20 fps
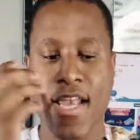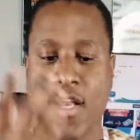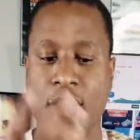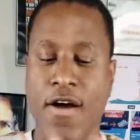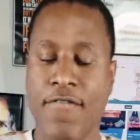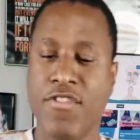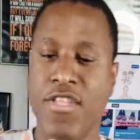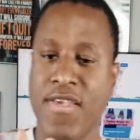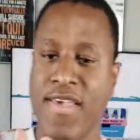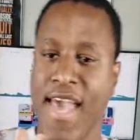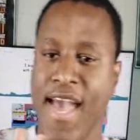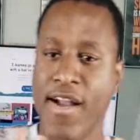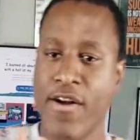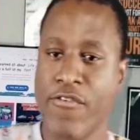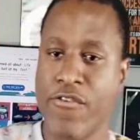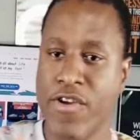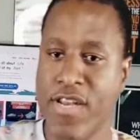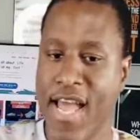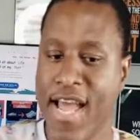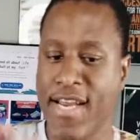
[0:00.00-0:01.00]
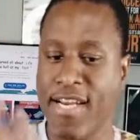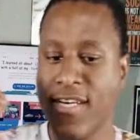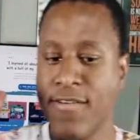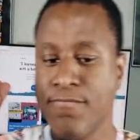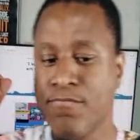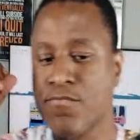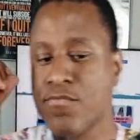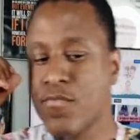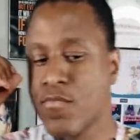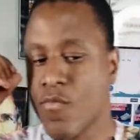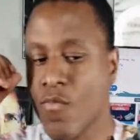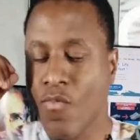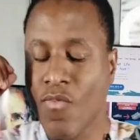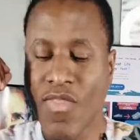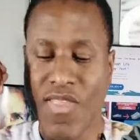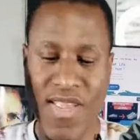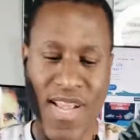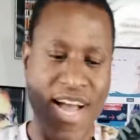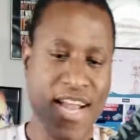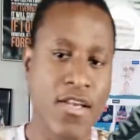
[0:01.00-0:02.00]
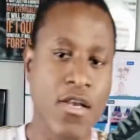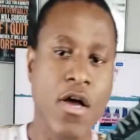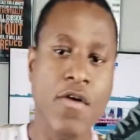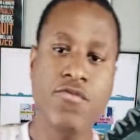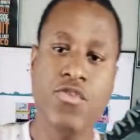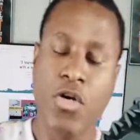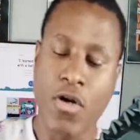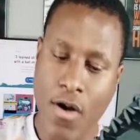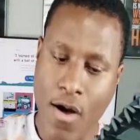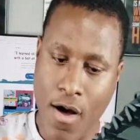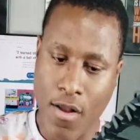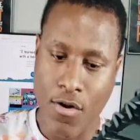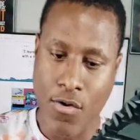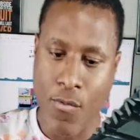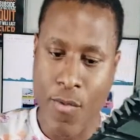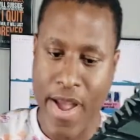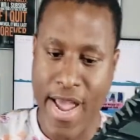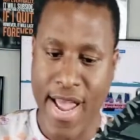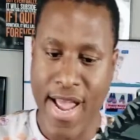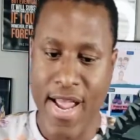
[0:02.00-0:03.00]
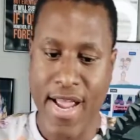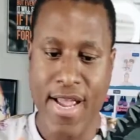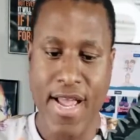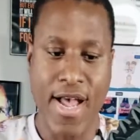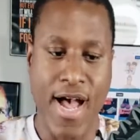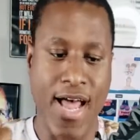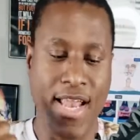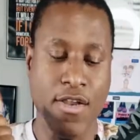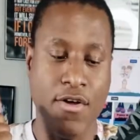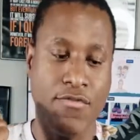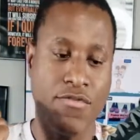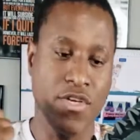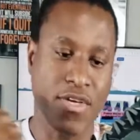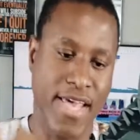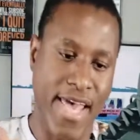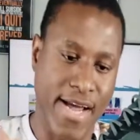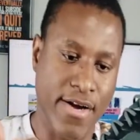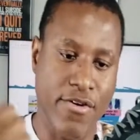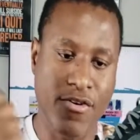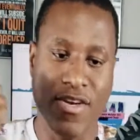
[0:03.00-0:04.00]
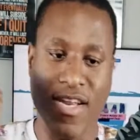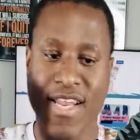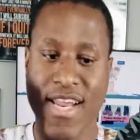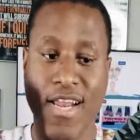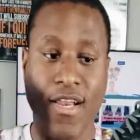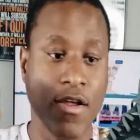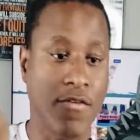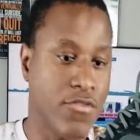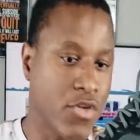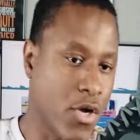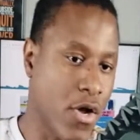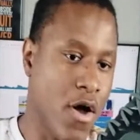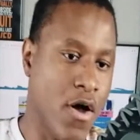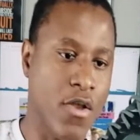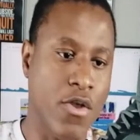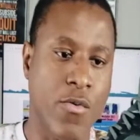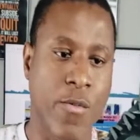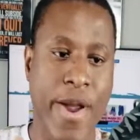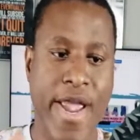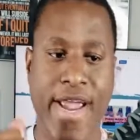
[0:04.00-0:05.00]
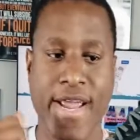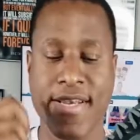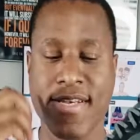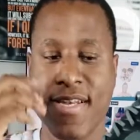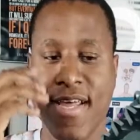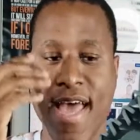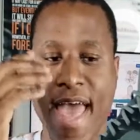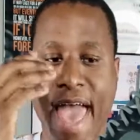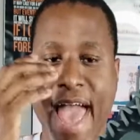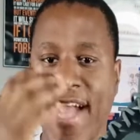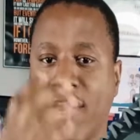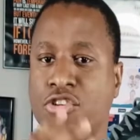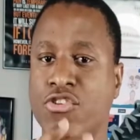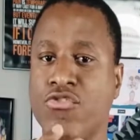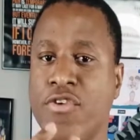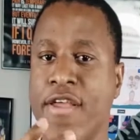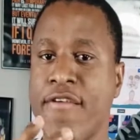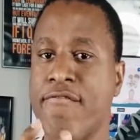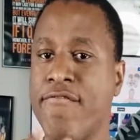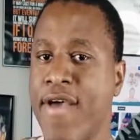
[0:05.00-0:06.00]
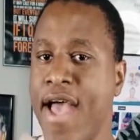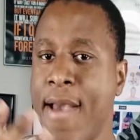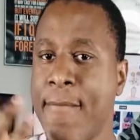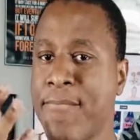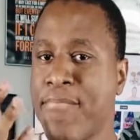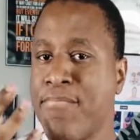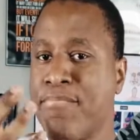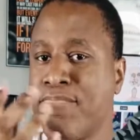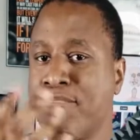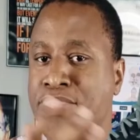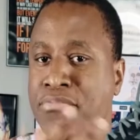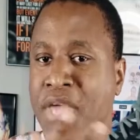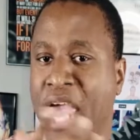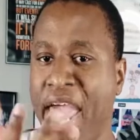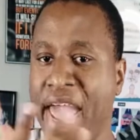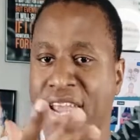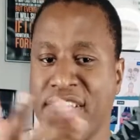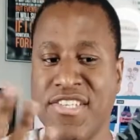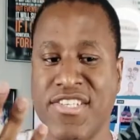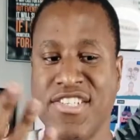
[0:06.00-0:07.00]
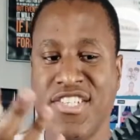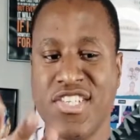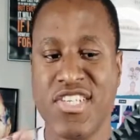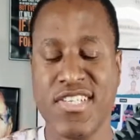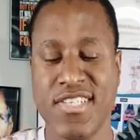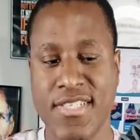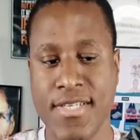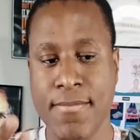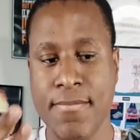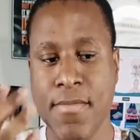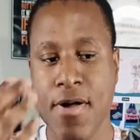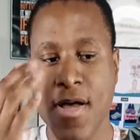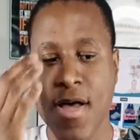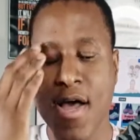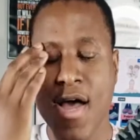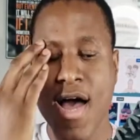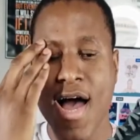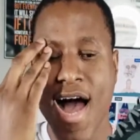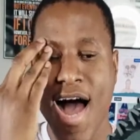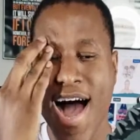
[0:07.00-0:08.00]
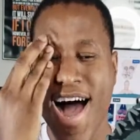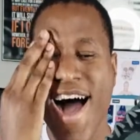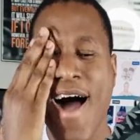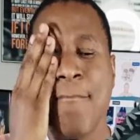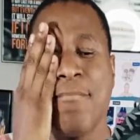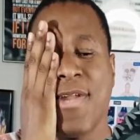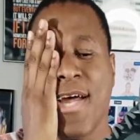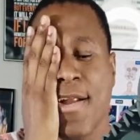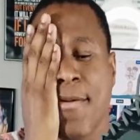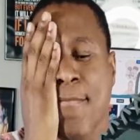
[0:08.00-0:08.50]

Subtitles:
love the kangaroo leather. I love the colorway. I love the kangaroo leather. I love the colorway. The X-ray Vamp cage system, I'm not